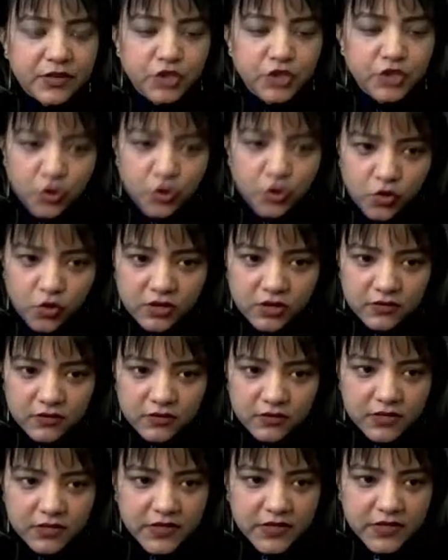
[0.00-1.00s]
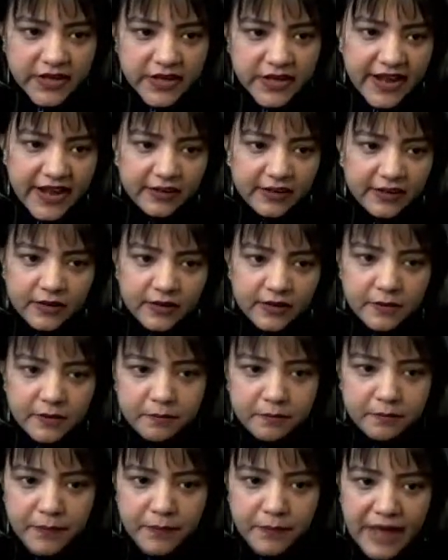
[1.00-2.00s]
dole, greg,
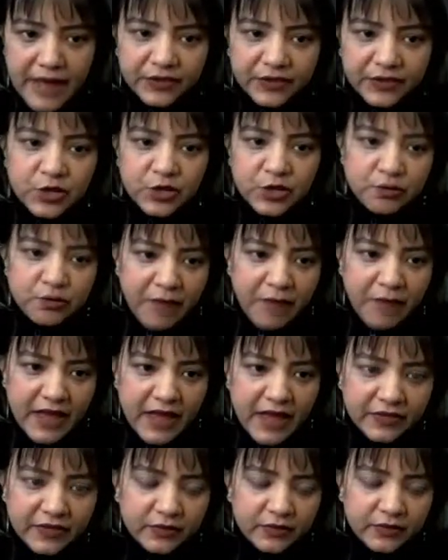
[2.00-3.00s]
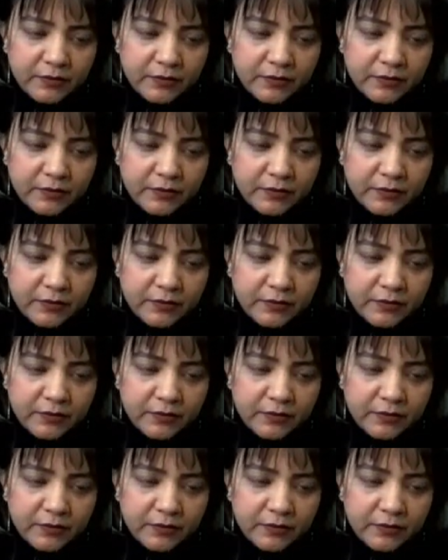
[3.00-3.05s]
pathy or path,